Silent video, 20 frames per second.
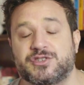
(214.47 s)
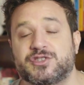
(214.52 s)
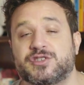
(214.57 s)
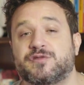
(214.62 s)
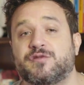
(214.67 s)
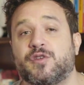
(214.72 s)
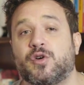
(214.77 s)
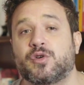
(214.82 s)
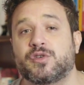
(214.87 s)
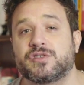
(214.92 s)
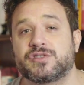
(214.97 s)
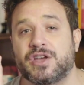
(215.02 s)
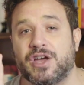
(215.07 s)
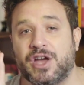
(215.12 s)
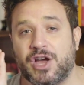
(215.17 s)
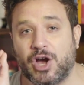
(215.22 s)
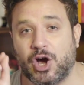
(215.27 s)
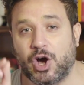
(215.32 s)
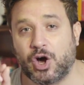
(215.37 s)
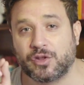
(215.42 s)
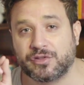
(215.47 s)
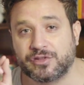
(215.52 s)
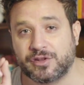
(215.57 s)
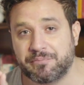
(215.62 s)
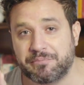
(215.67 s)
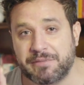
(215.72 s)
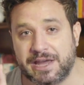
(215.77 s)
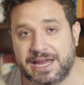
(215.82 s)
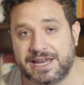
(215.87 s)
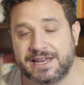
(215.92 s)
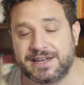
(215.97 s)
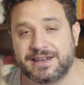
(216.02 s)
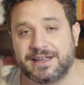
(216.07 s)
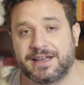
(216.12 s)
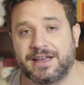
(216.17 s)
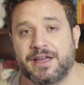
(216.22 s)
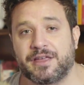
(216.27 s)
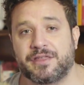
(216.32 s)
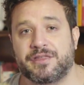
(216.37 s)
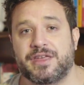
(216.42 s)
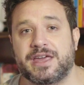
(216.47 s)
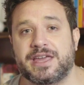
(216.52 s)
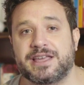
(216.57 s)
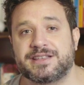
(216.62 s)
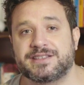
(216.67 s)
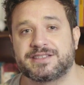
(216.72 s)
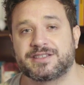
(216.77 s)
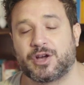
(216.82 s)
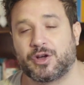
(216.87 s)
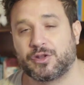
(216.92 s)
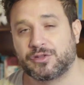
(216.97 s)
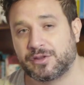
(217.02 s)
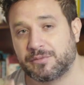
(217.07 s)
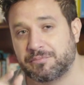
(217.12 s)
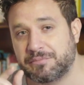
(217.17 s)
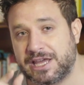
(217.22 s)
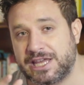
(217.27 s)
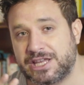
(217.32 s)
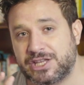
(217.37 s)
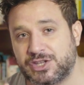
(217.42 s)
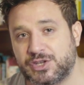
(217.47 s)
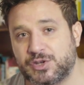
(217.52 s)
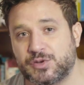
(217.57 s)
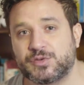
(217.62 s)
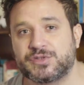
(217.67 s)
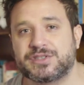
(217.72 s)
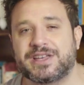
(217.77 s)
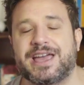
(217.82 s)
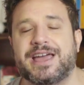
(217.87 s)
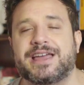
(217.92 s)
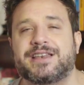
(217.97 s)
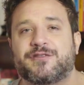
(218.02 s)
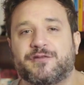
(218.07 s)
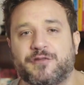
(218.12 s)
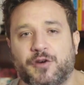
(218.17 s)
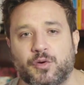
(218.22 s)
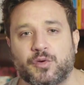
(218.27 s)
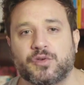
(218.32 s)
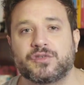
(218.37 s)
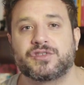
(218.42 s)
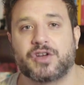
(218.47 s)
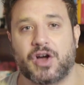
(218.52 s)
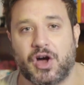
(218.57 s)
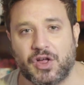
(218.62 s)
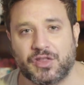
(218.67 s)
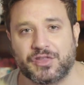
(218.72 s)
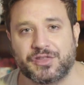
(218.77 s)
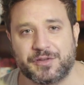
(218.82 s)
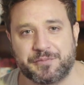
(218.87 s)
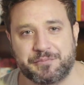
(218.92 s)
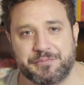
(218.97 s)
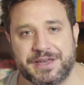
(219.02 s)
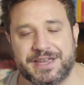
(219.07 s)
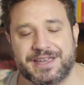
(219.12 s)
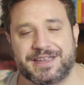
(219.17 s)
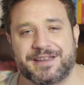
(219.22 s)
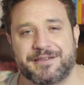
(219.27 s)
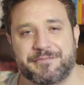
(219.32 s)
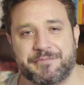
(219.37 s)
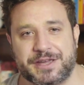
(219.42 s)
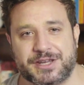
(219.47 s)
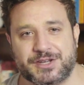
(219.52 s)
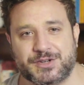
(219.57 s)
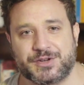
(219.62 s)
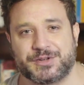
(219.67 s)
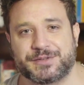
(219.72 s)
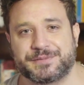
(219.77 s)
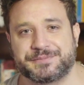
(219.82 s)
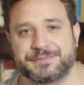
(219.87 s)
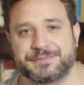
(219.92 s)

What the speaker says: Just focus on the main things, on the main cues, and focus on the big picture.